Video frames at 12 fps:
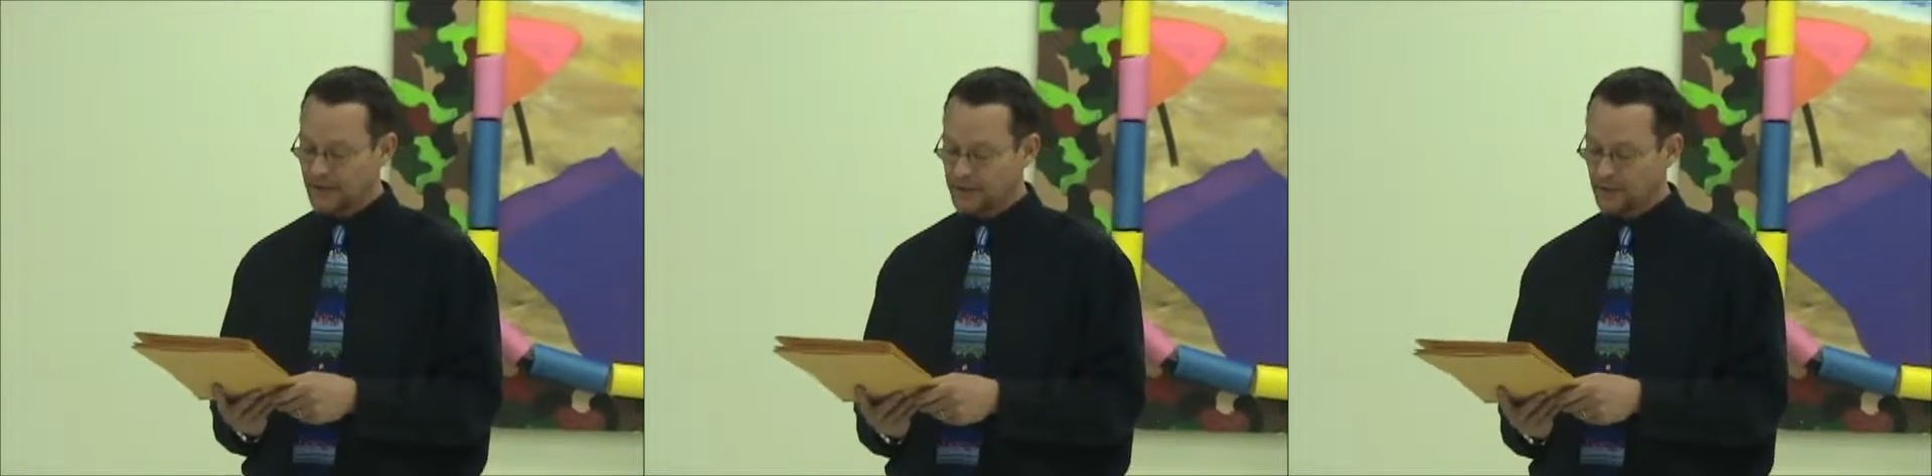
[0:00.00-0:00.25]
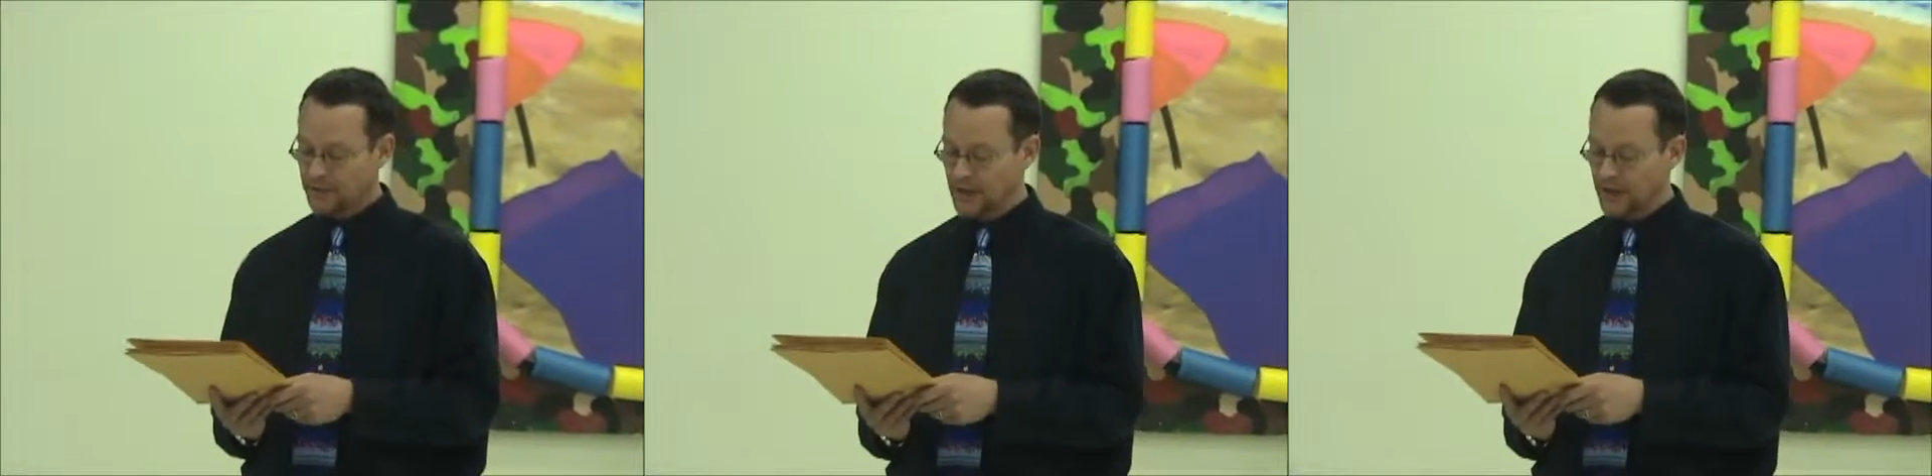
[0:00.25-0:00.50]

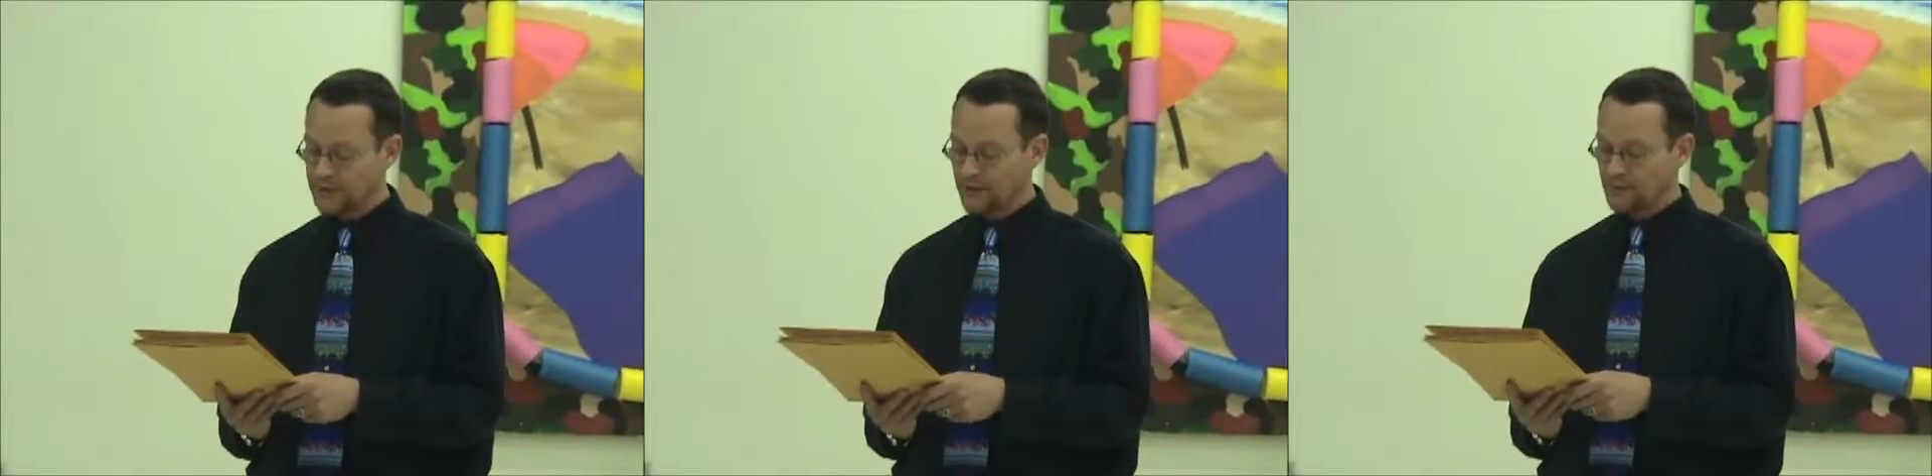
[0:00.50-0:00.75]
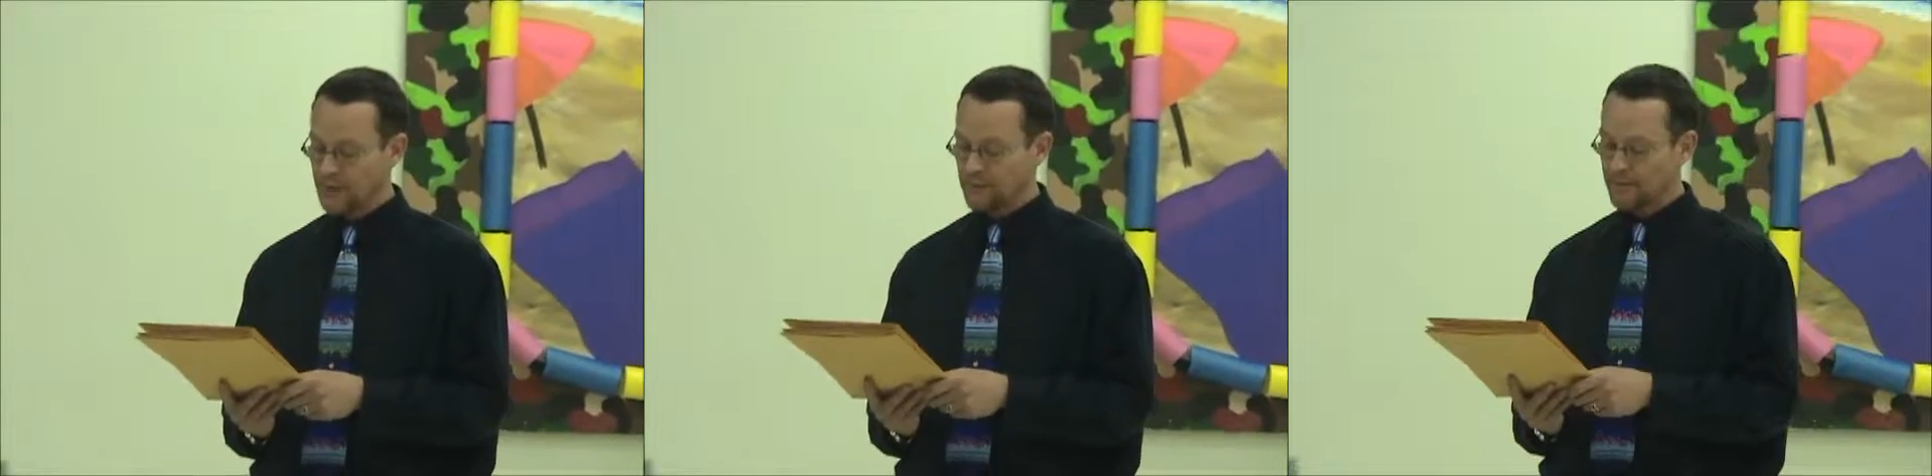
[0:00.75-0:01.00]
She was
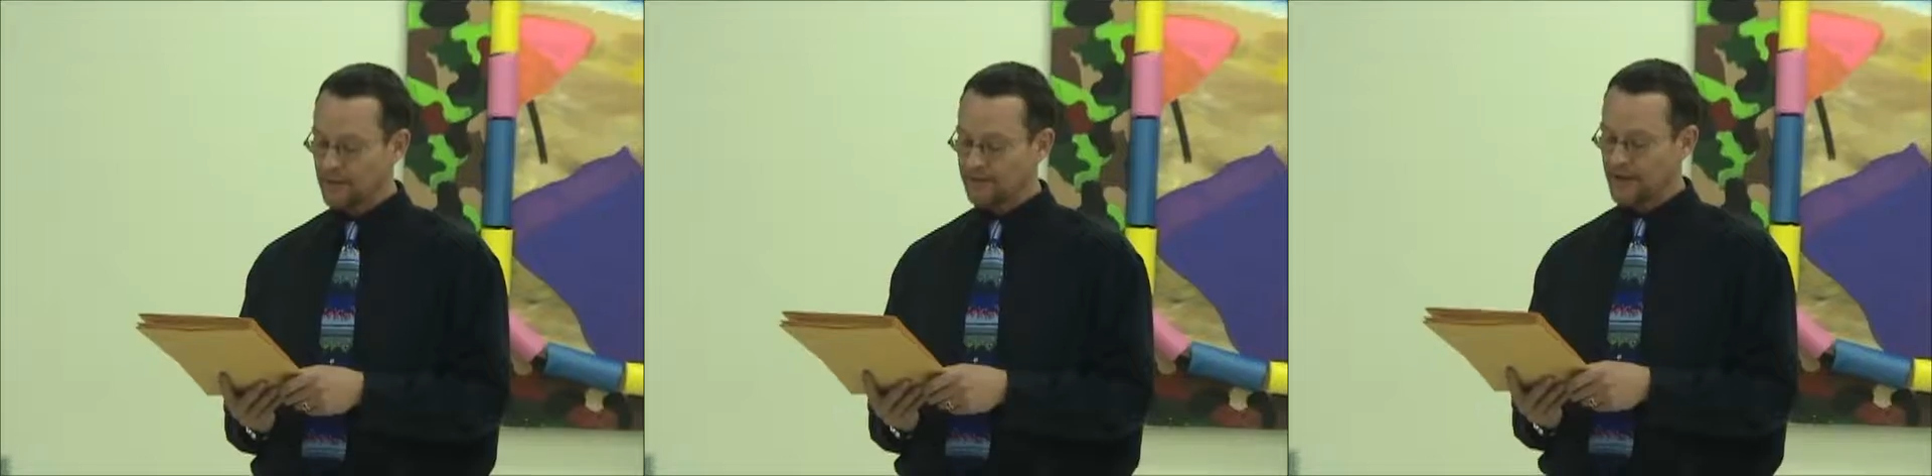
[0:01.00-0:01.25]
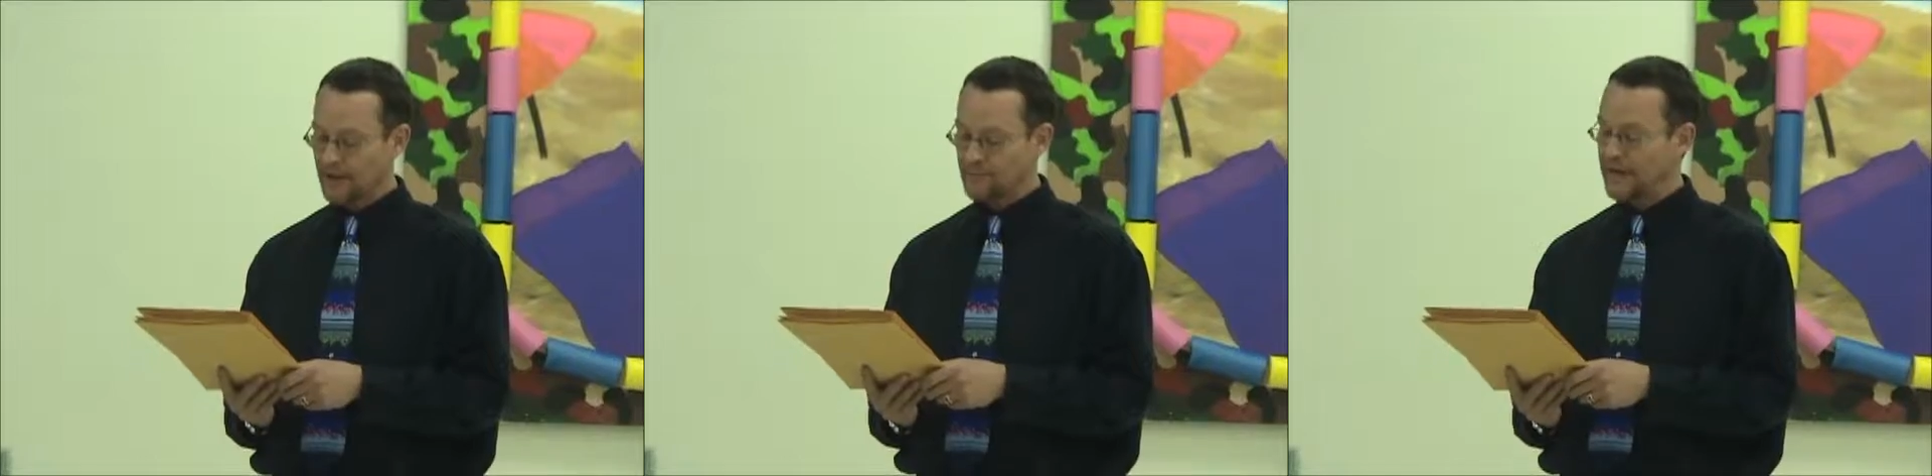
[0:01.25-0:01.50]
also a member of the